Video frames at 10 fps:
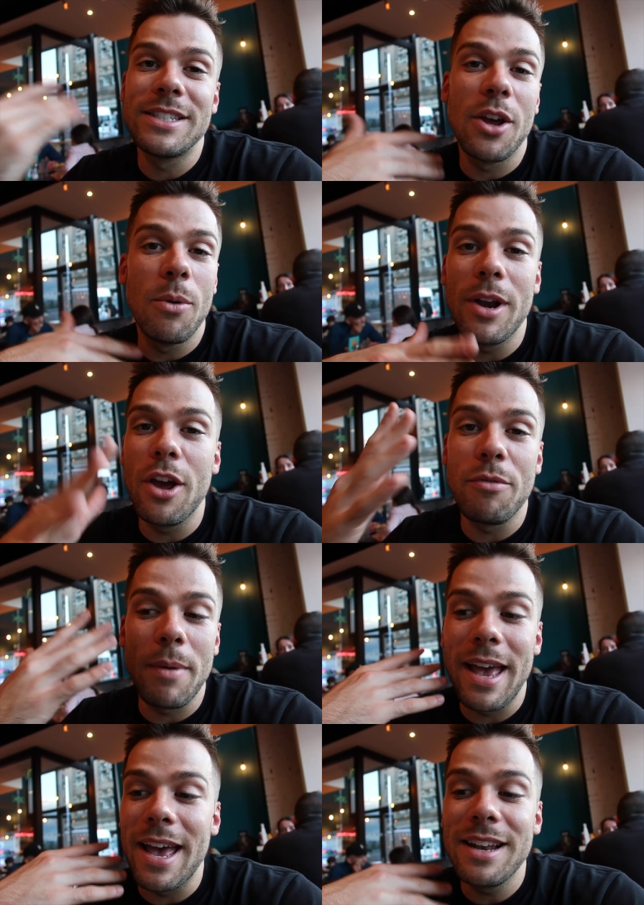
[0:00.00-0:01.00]
so it went over
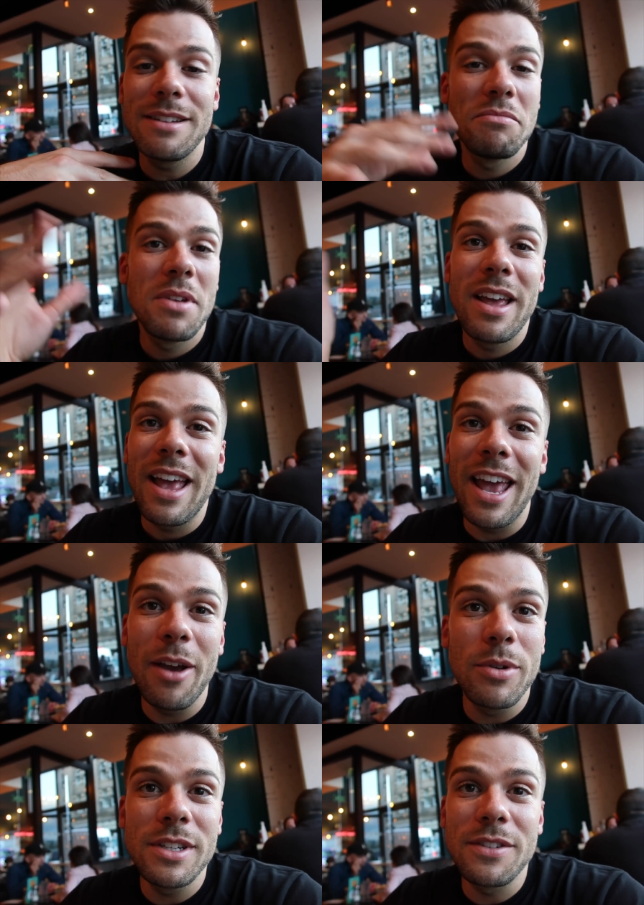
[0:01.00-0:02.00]
my head.
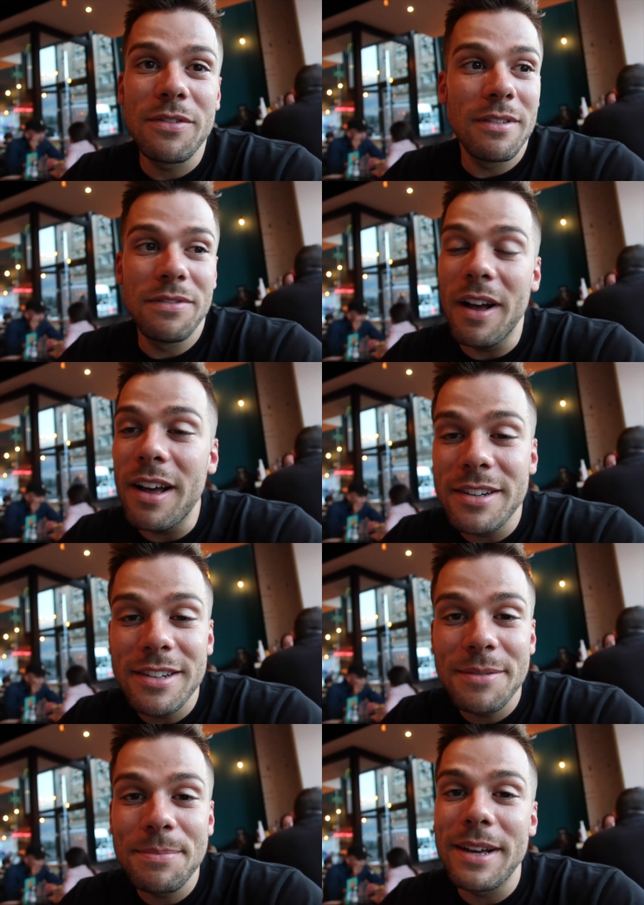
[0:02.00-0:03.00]
It was
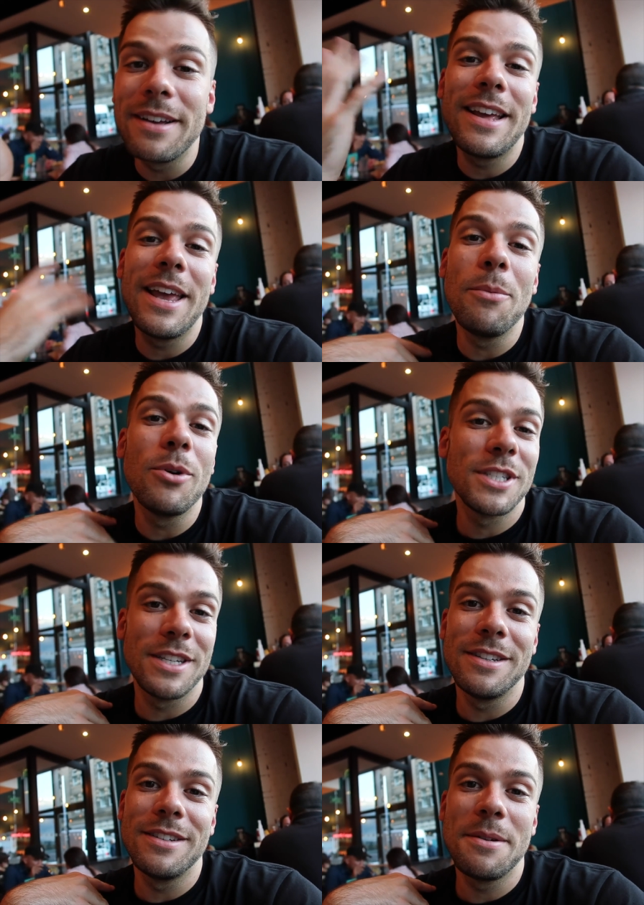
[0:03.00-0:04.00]
fun, but it
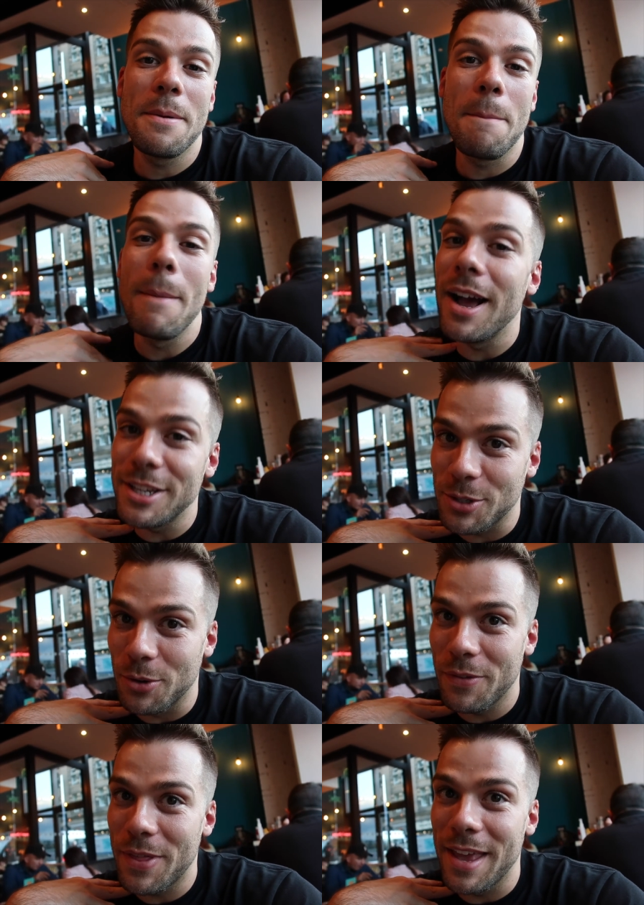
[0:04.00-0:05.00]
wasn't my
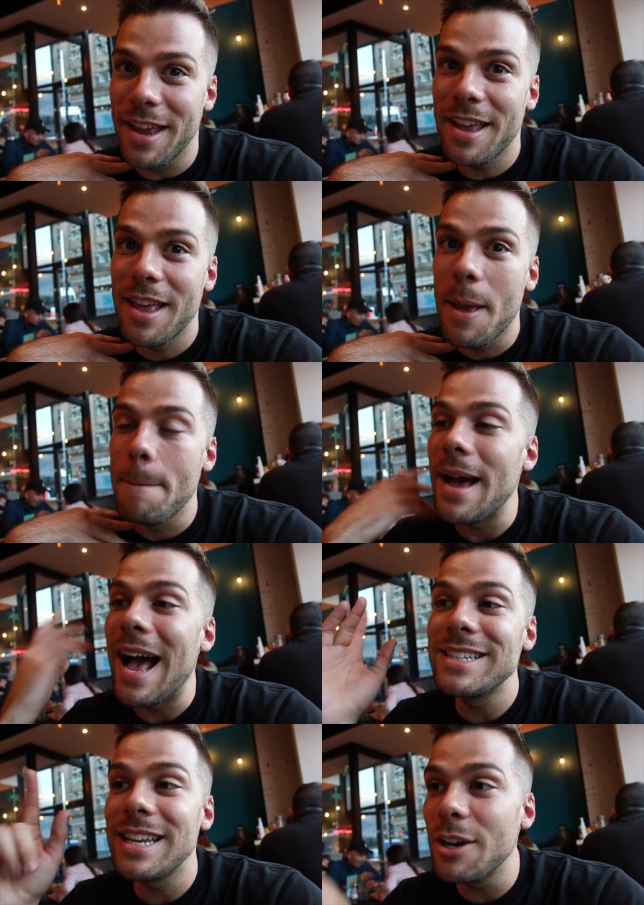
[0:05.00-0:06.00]
sort of thing.
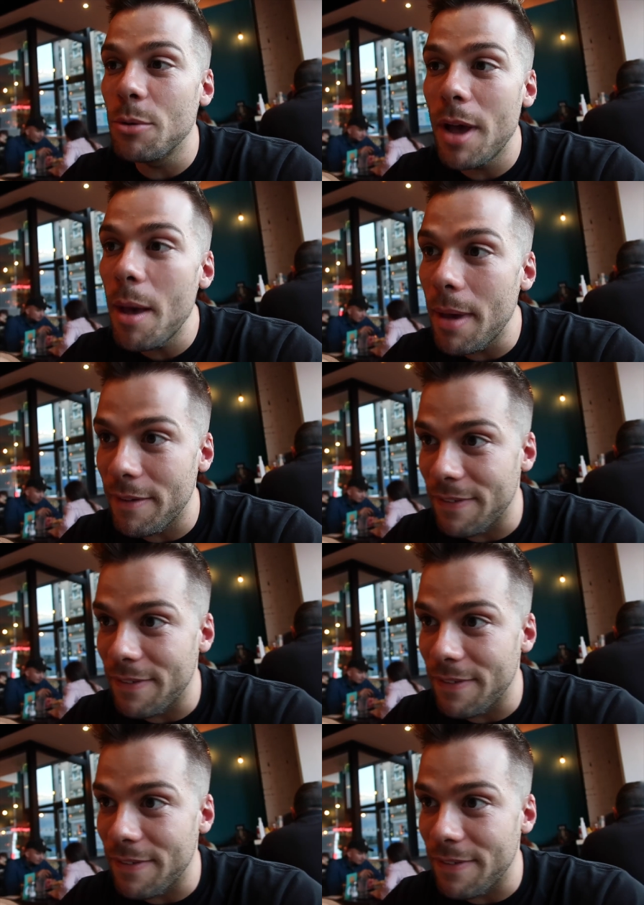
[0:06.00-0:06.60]
But as a Little Mermaid